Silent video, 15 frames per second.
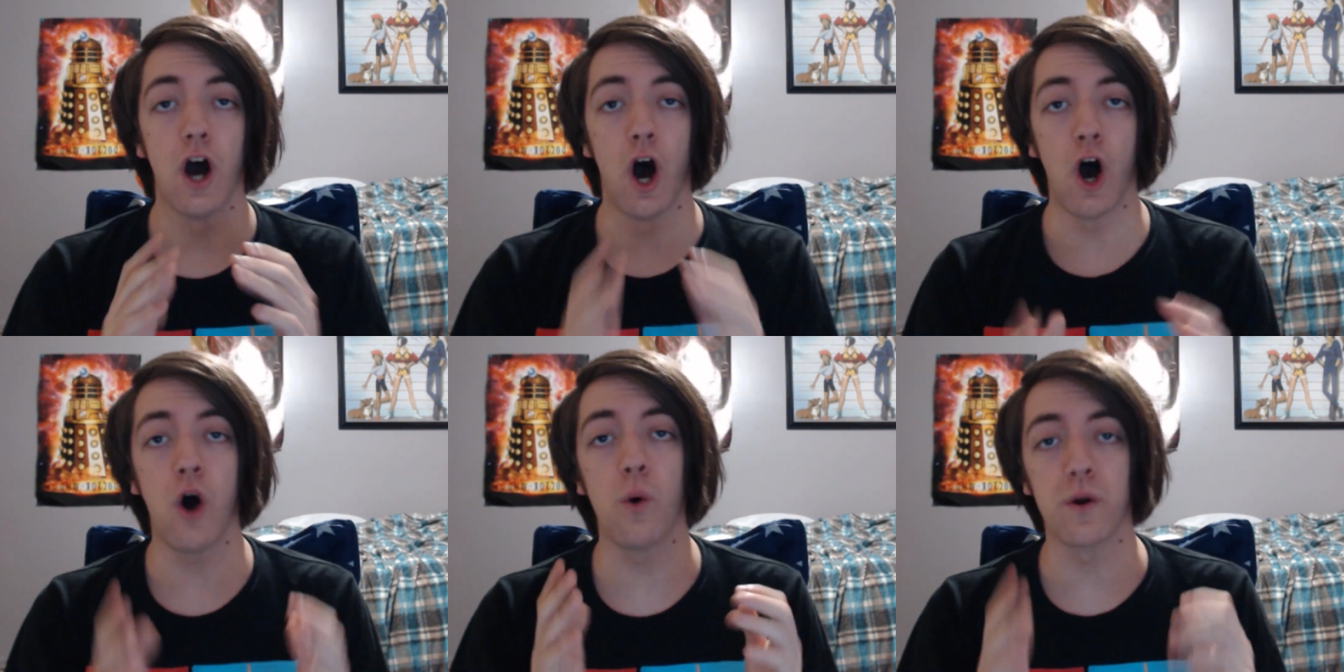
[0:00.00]

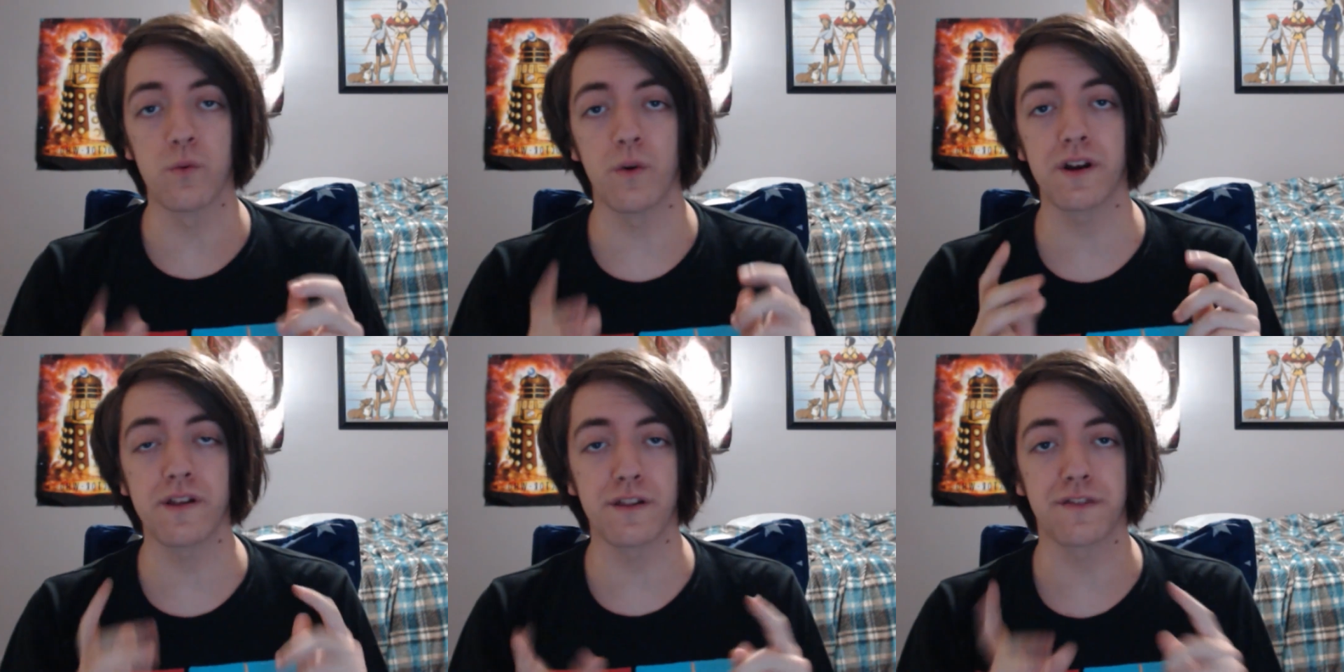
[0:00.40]
Oh, and
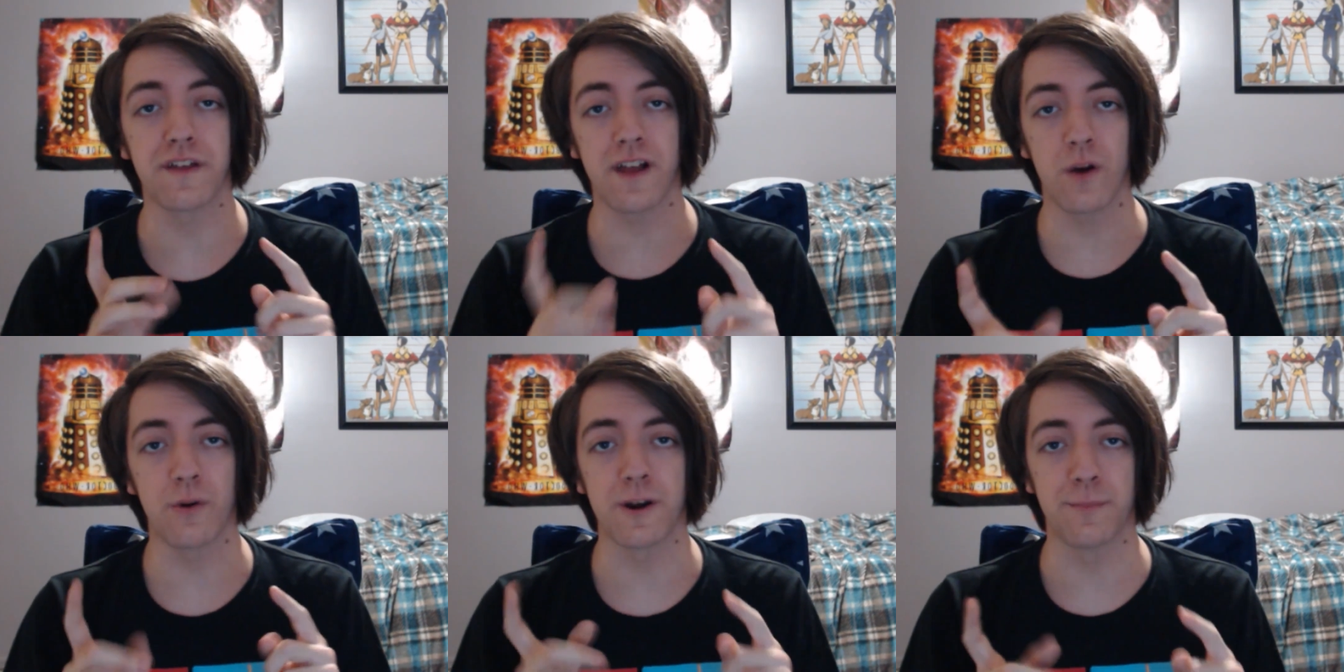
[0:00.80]
one other
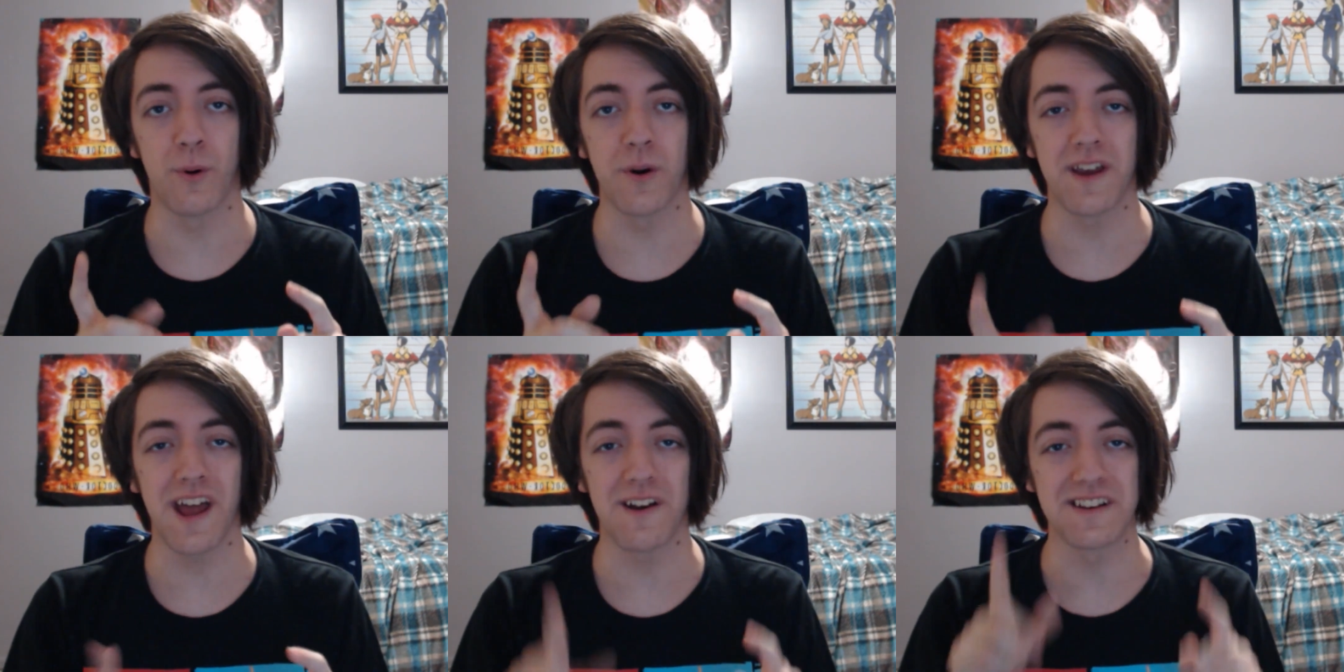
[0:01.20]
thing I want to
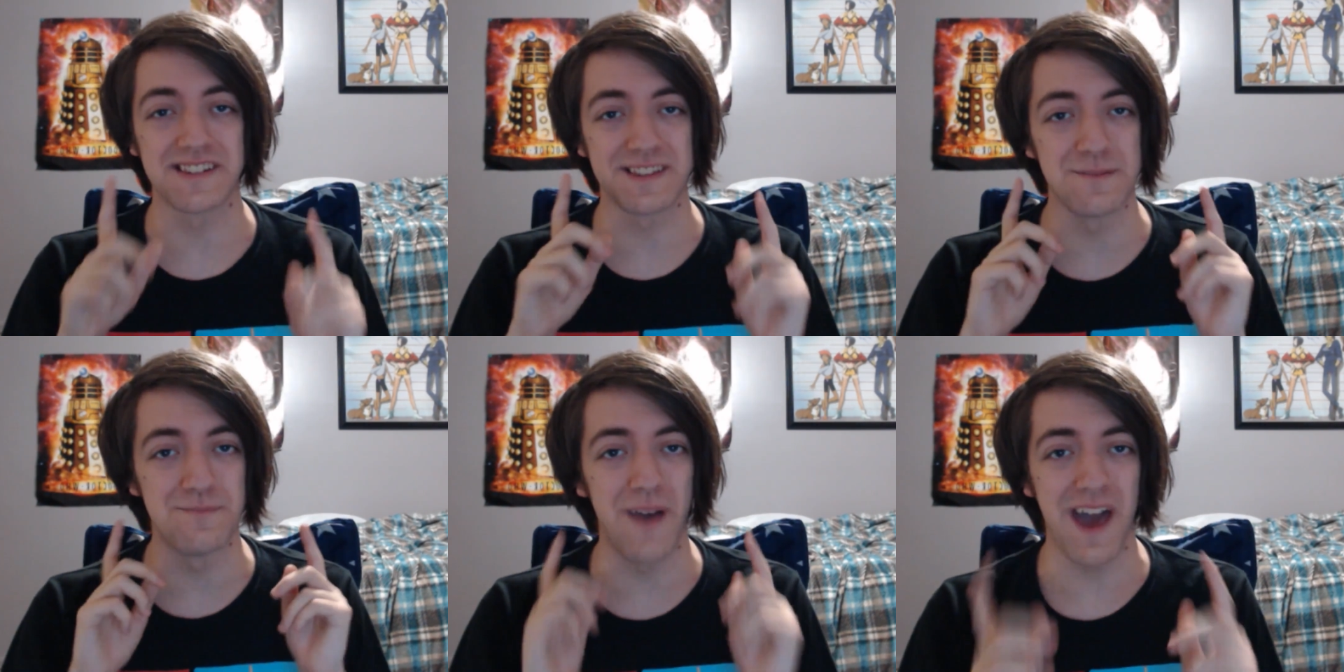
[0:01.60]
point out is
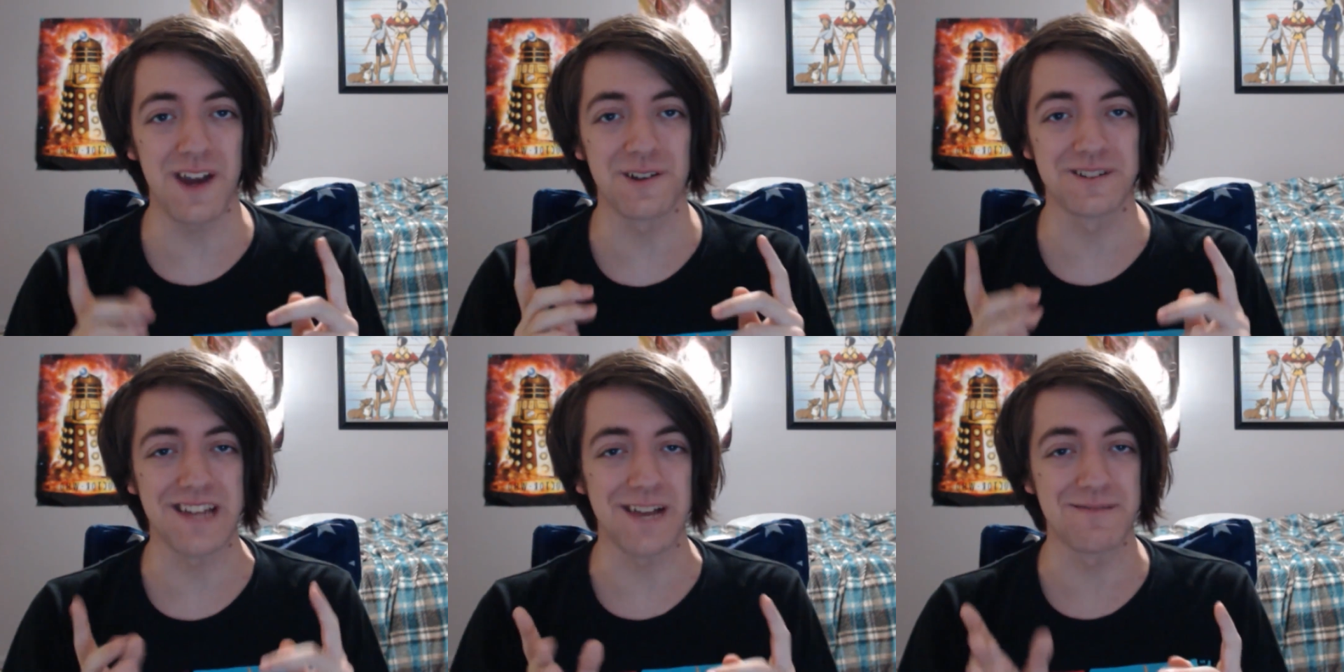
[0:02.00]
the
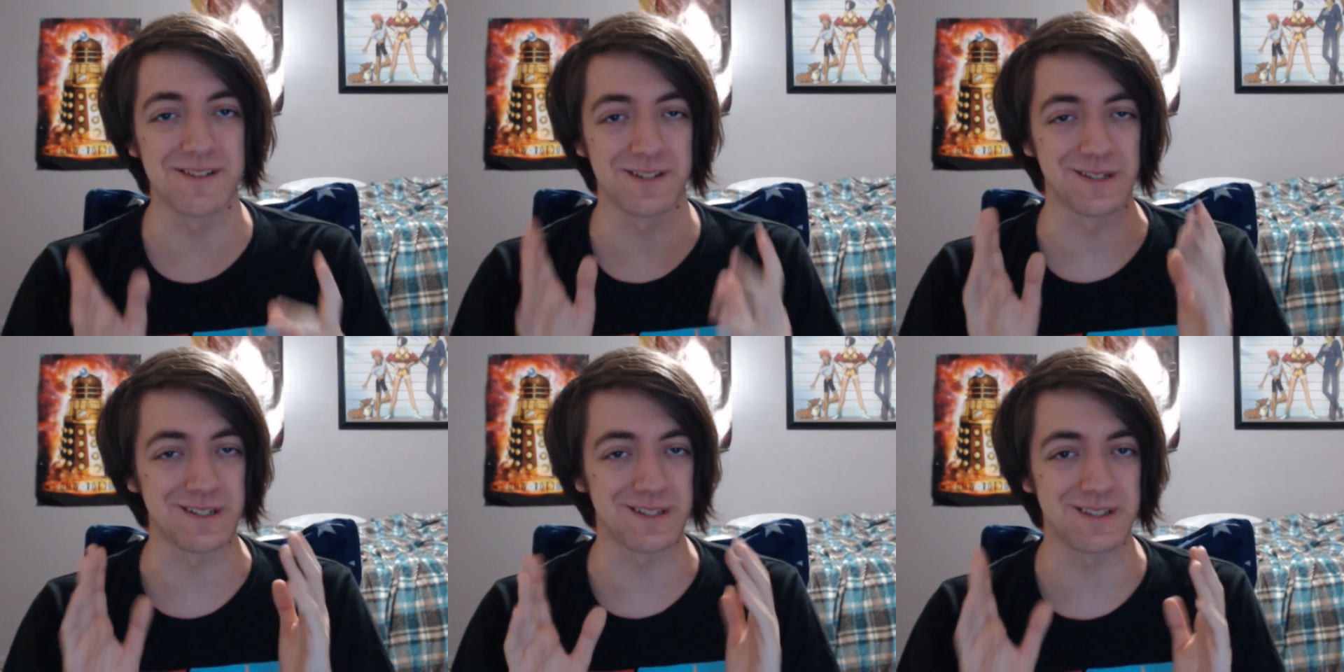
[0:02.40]
battle
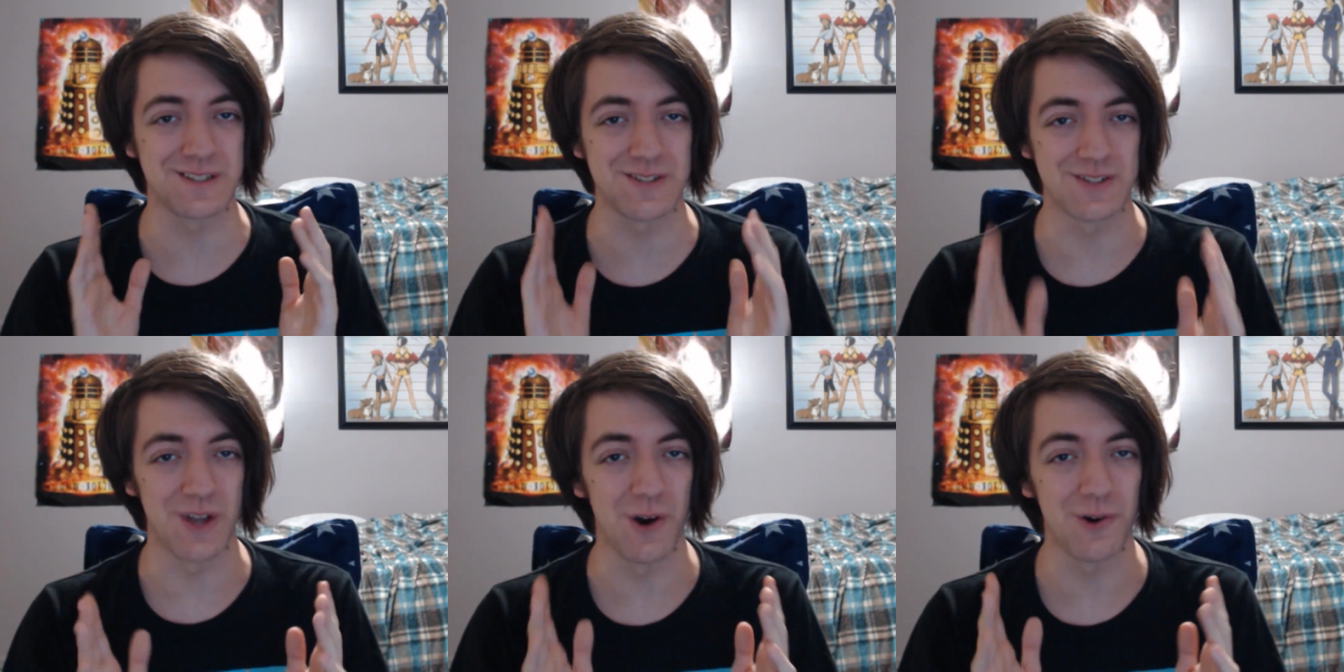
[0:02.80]
damage looks
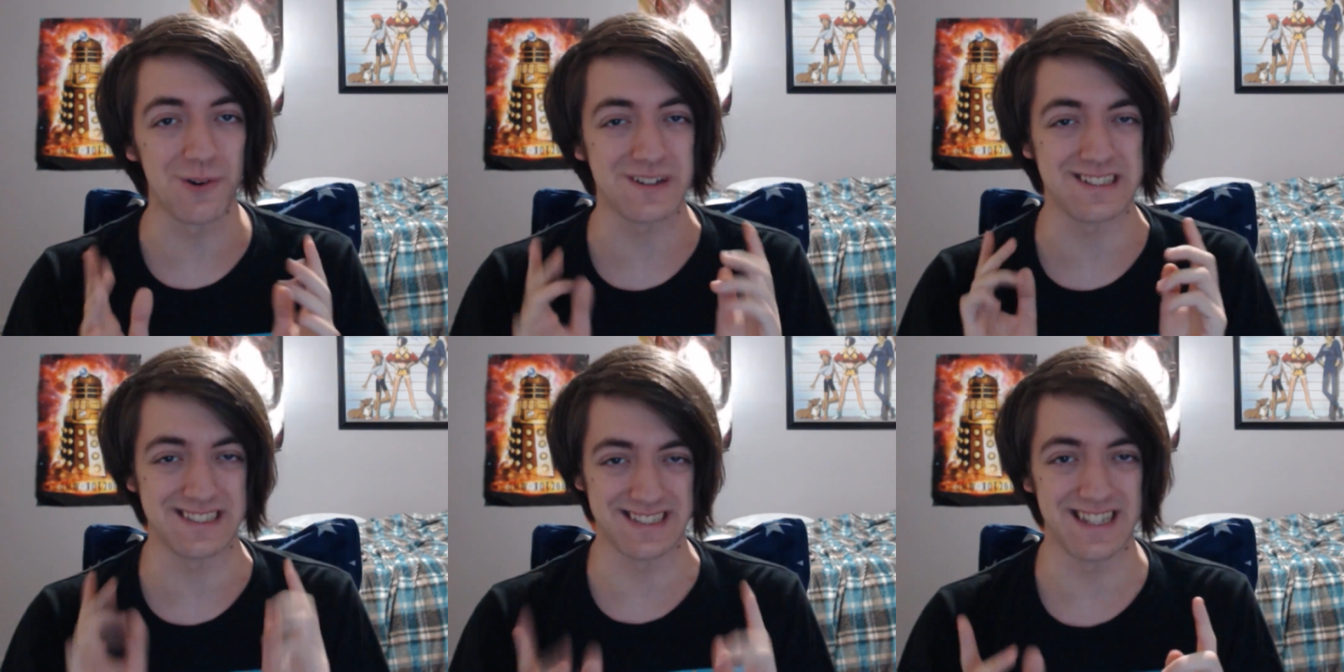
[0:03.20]
so
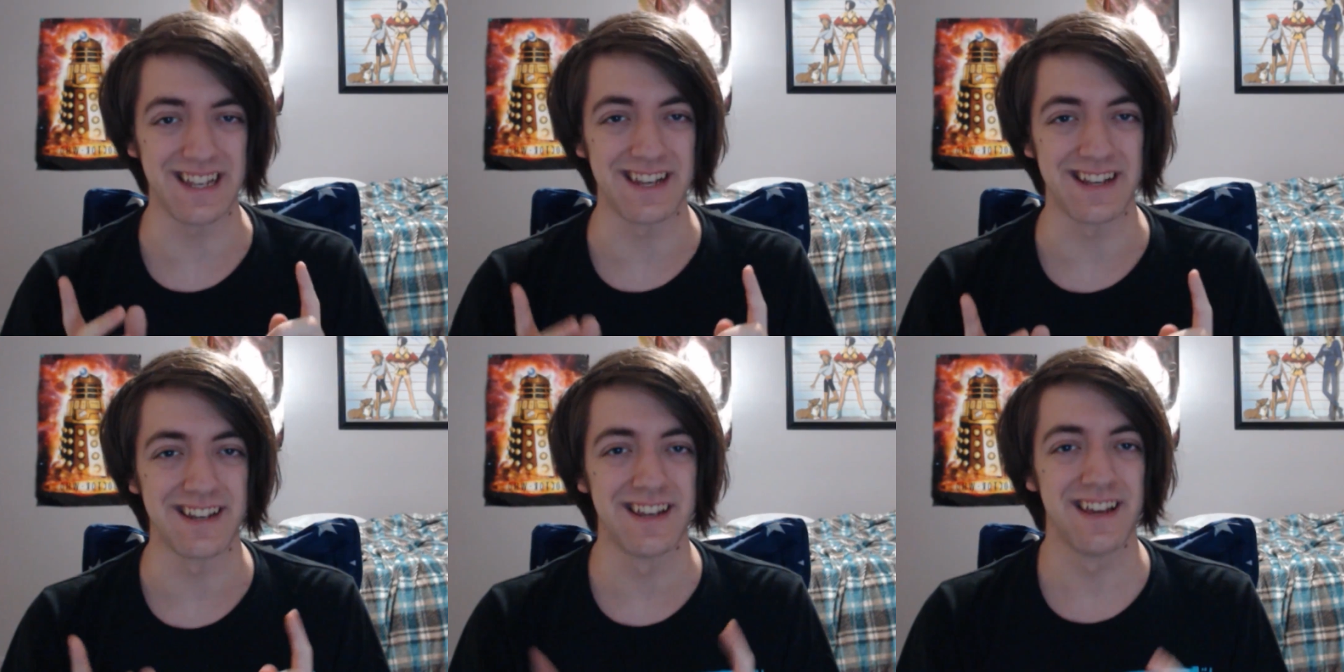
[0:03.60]

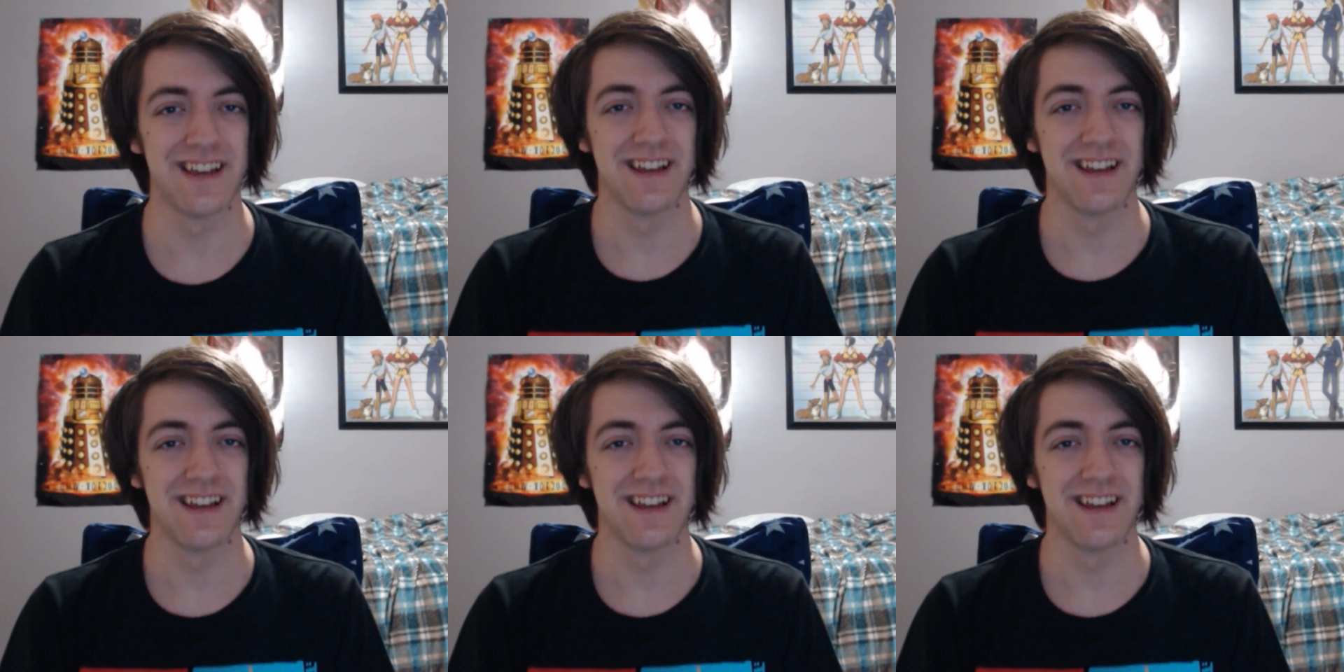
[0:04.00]
clean.